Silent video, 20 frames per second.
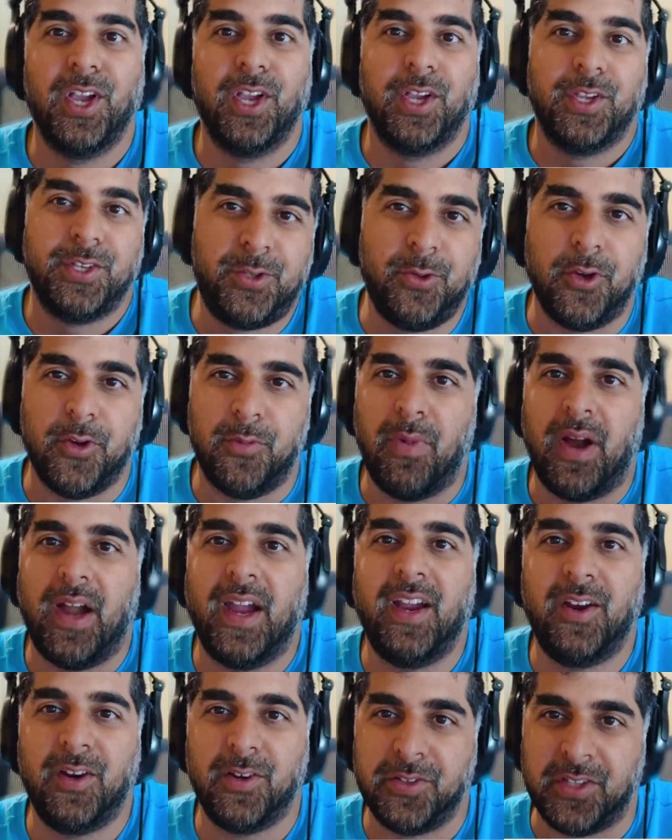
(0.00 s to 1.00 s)
to
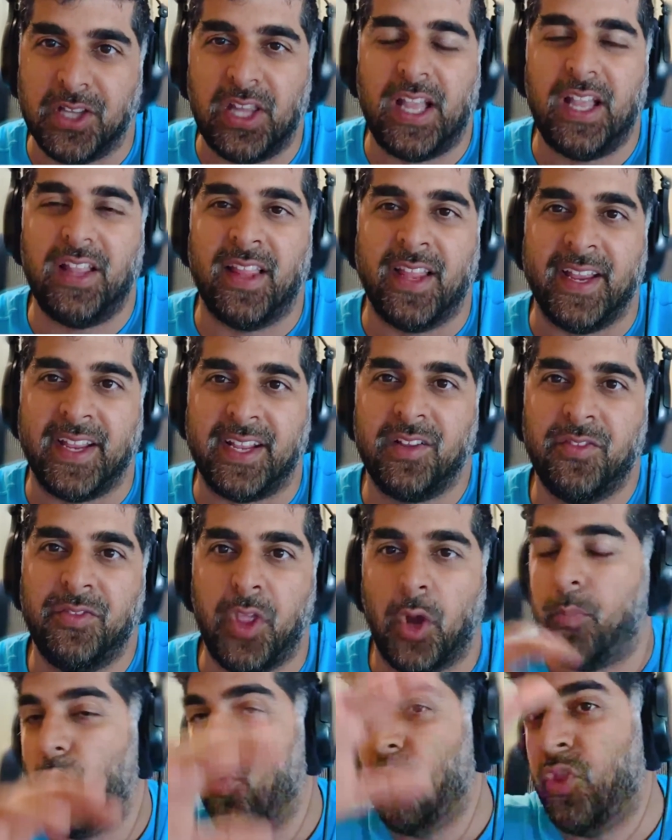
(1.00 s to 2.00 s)
admire the, like
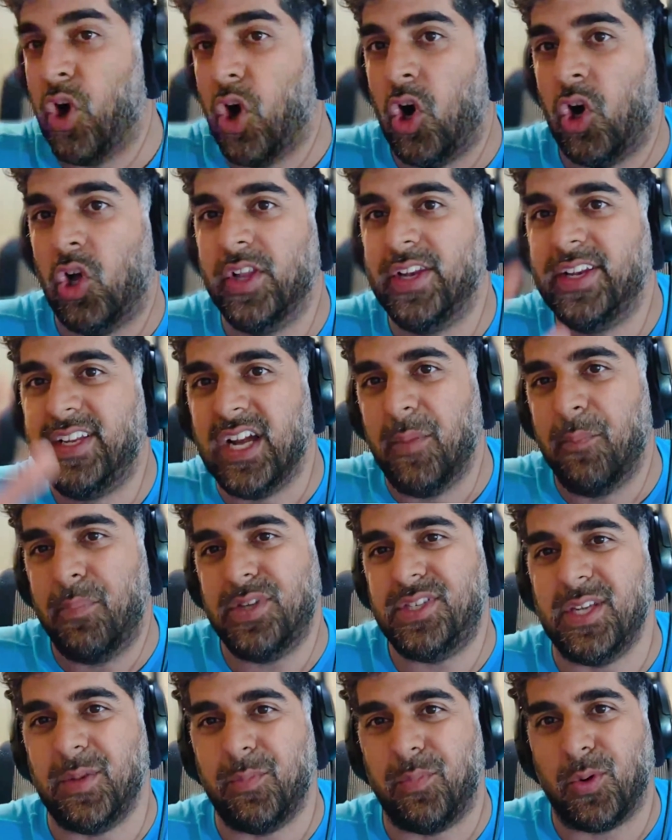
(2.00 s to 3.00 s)
the, the all
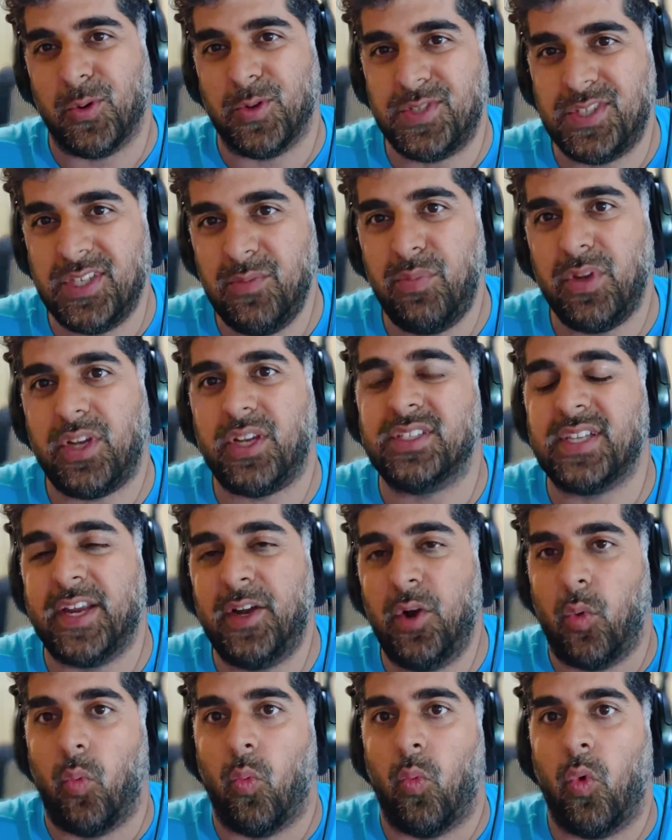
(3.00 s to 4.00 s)
encompassing person because I
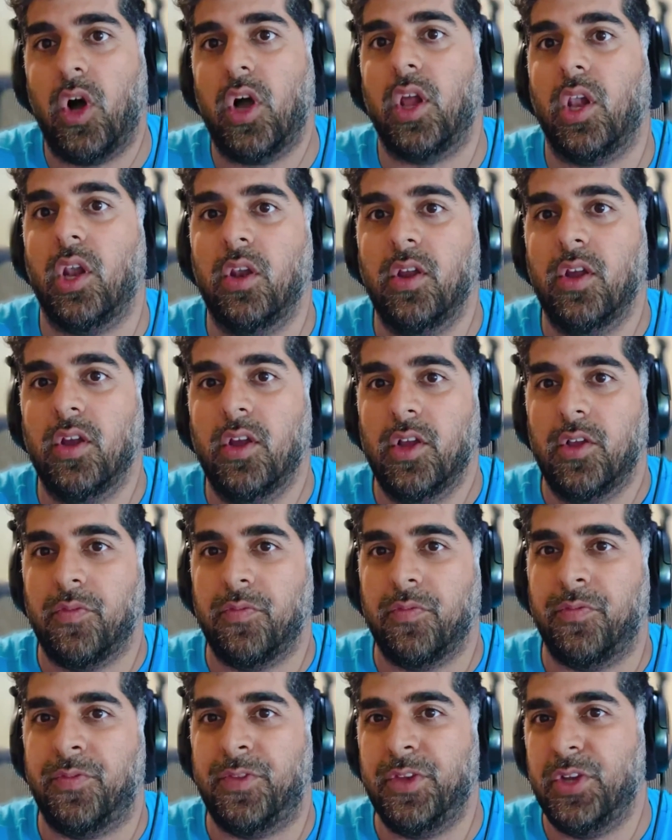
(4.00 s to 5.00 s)
don't want
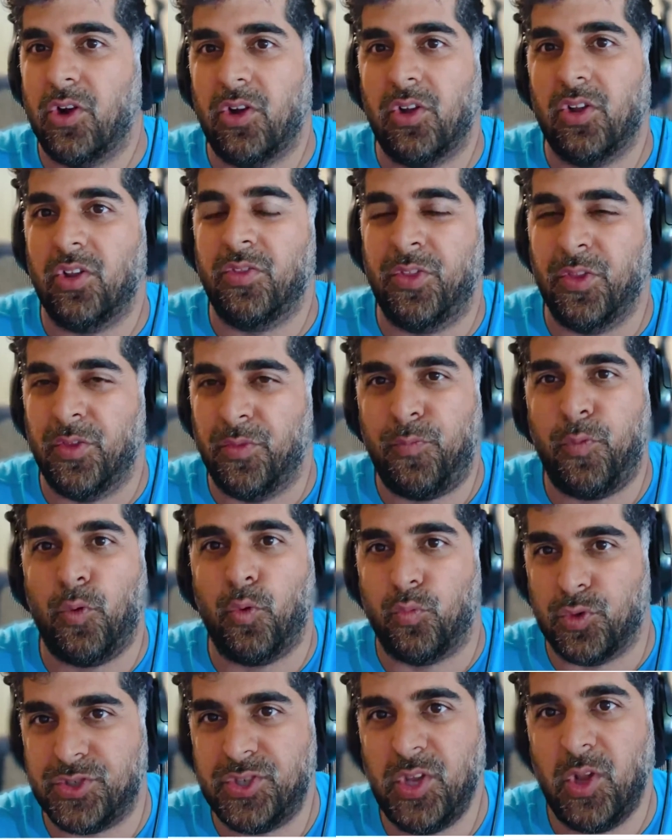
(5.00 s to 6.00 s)
the all, the full
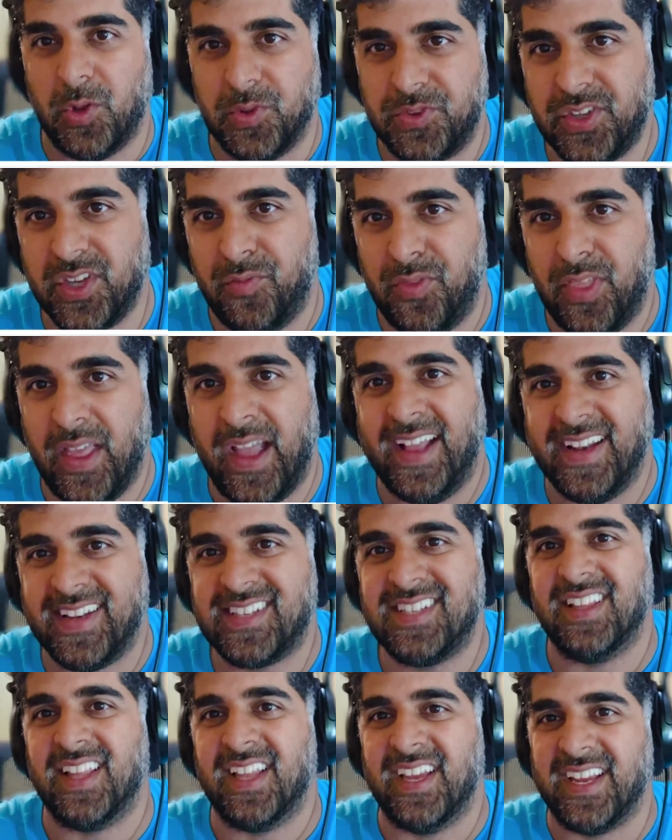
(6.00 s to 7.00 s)
result of
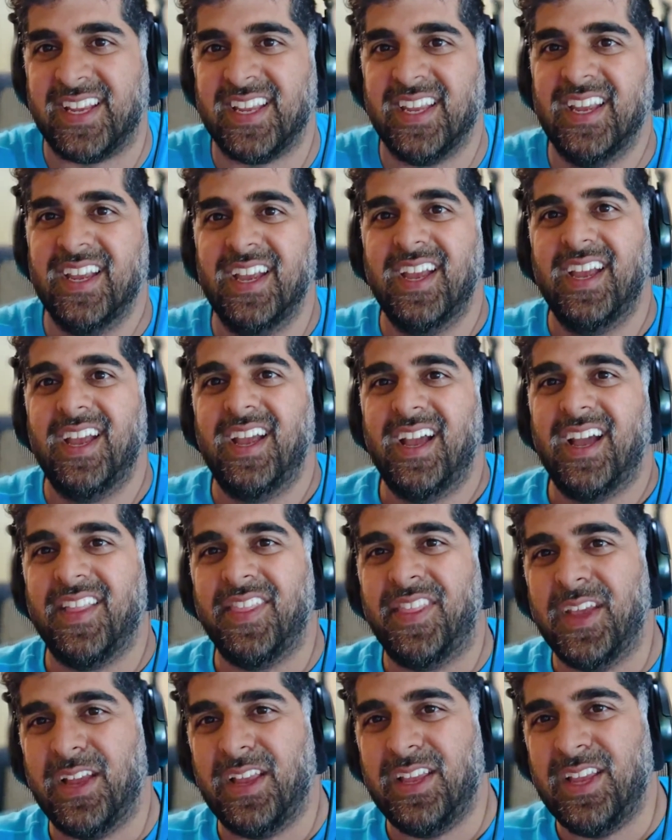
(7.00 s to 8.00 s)
that. Like
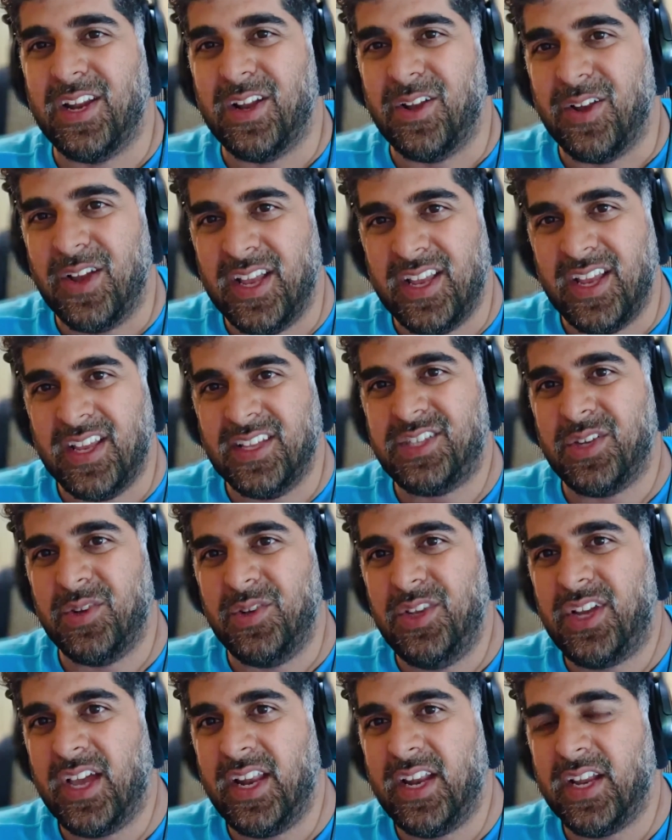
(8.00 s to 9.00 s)
the, you know, and, and so
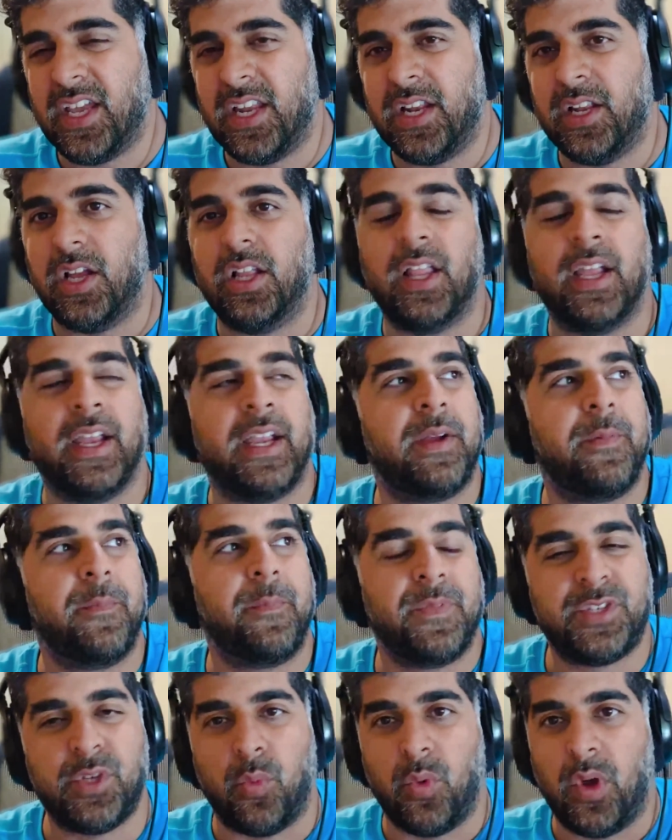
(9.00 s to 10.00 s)
you gotta, gotta like,
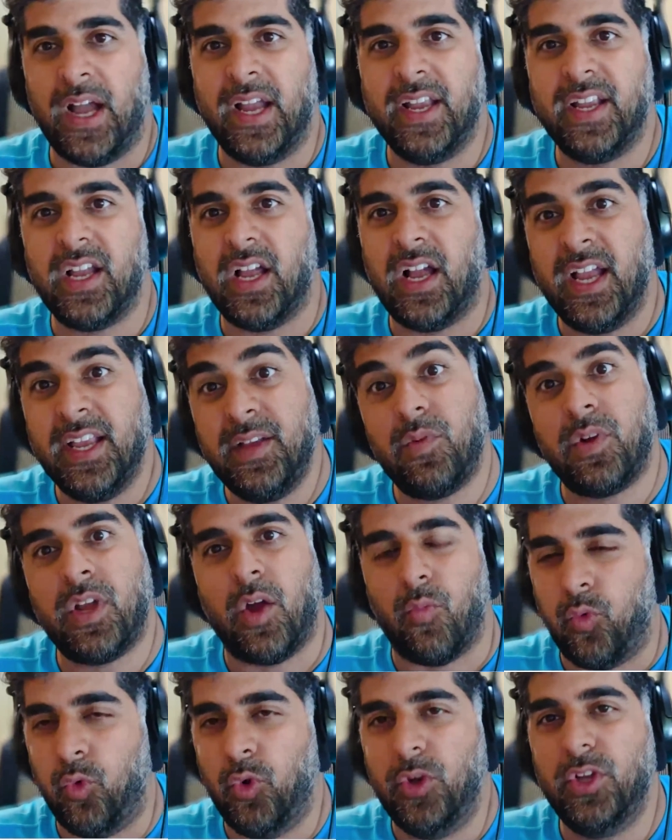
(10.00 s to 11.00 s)
so I got, I
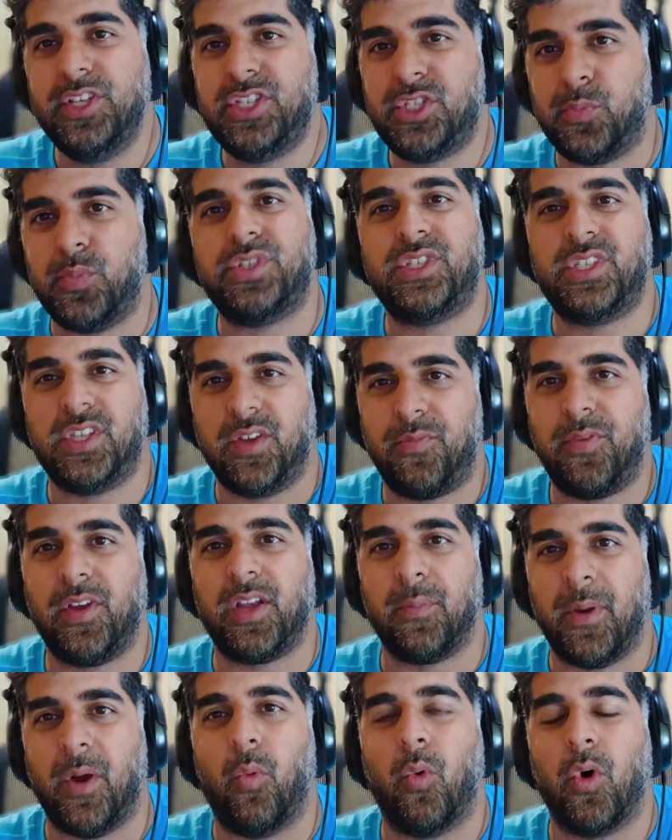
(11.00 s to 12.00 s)
got really specific
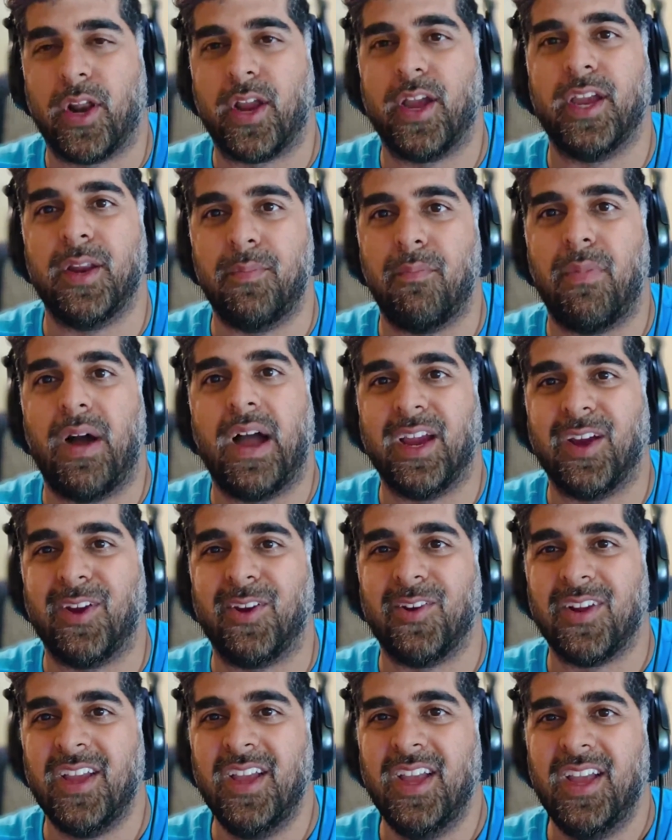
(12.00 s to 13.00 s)
about what I
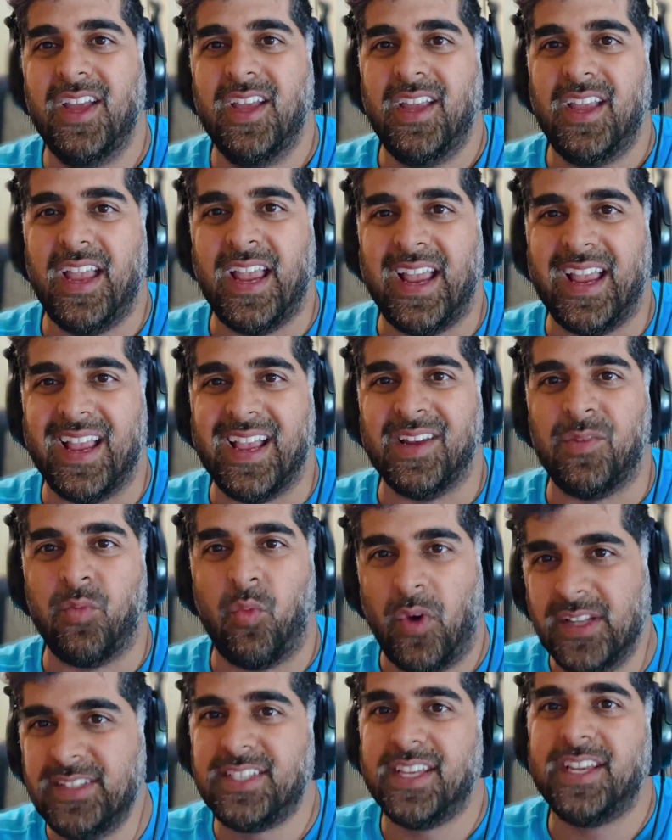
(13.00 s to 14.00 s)
admired. And
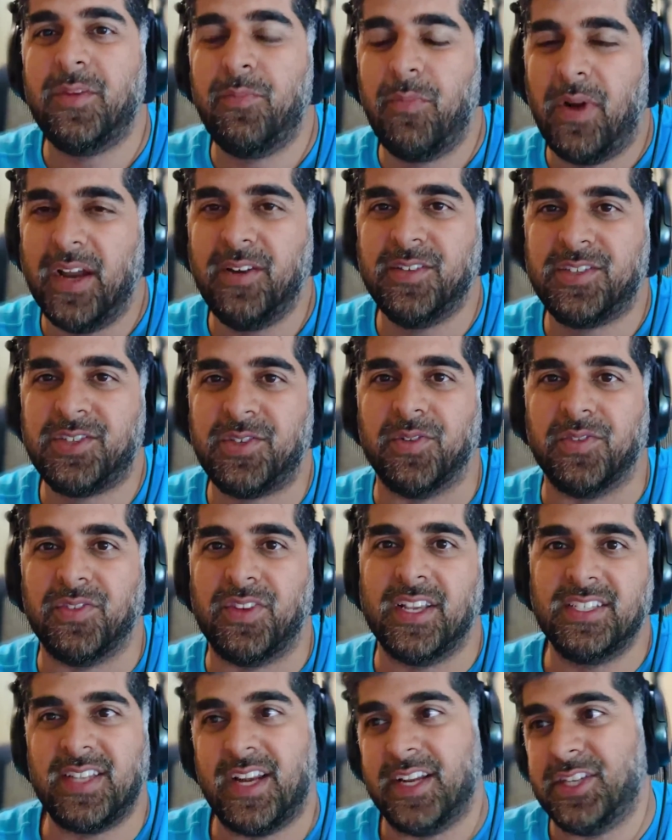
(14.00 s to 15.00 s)
once I admired certain
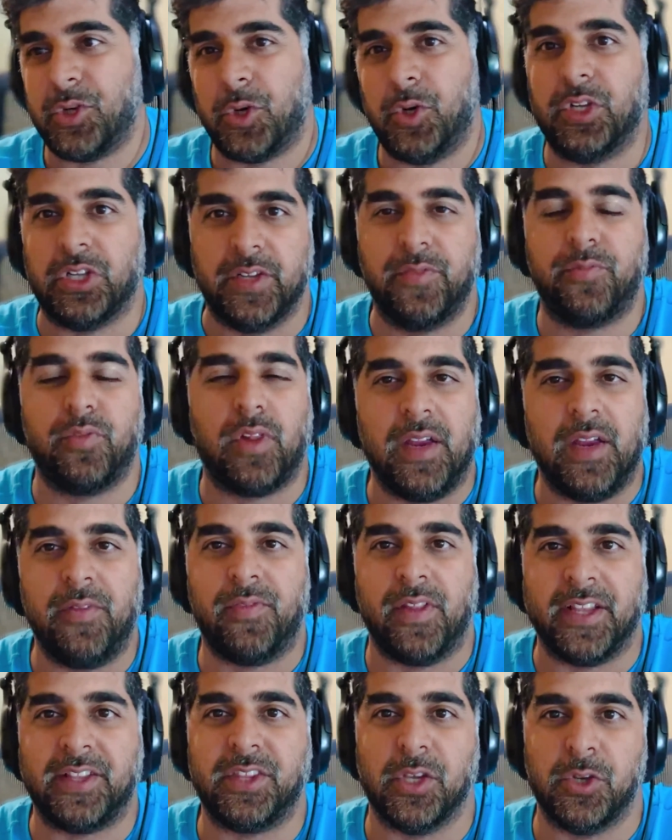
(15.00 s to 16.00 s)
things, then I started to live life
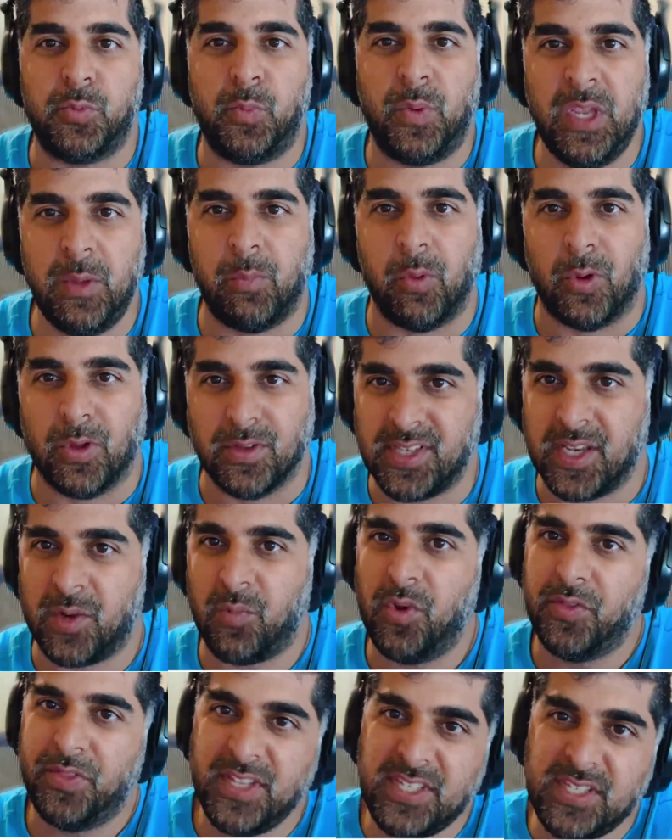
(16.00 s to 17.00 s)
like those people. It's like,
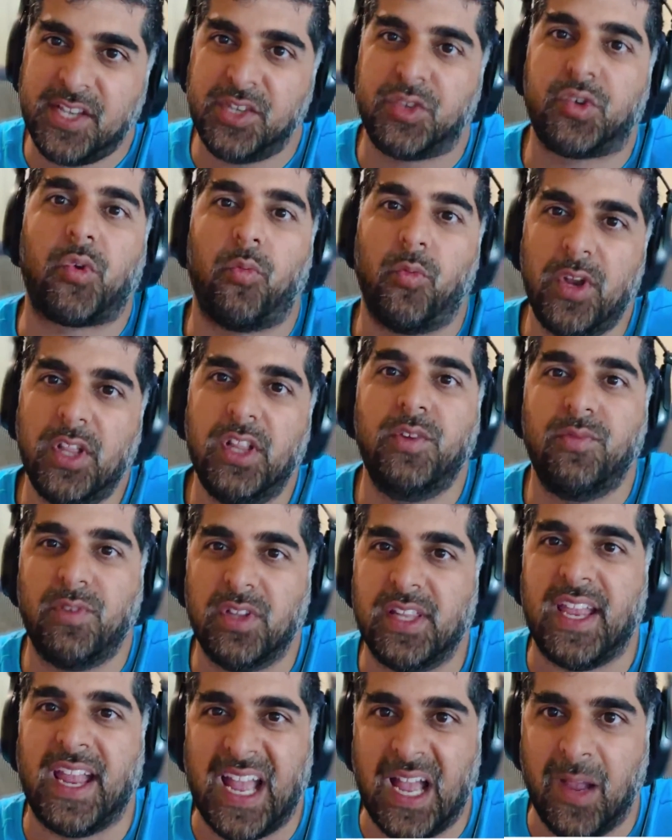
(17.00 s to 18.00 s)
well, this guy's really,
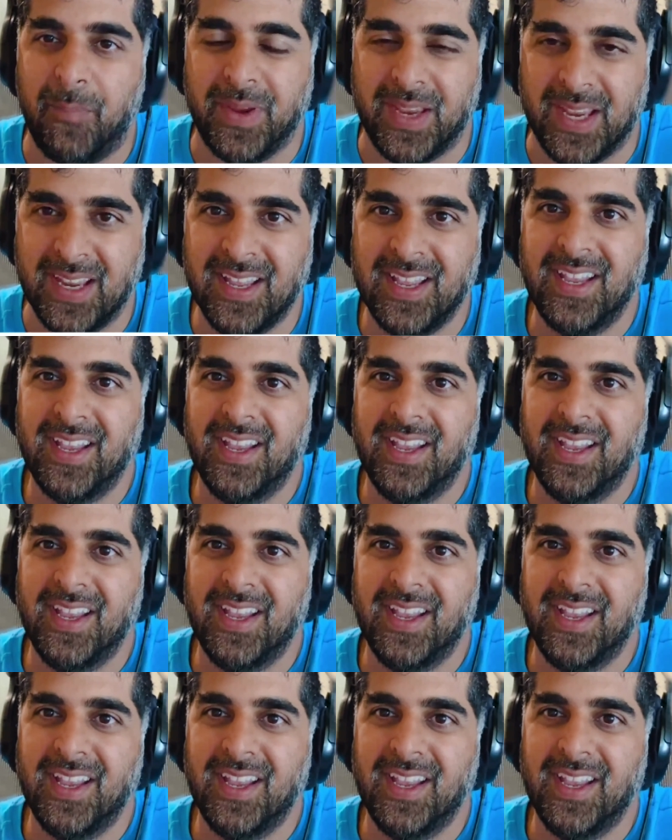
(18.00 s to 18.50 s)
really happy.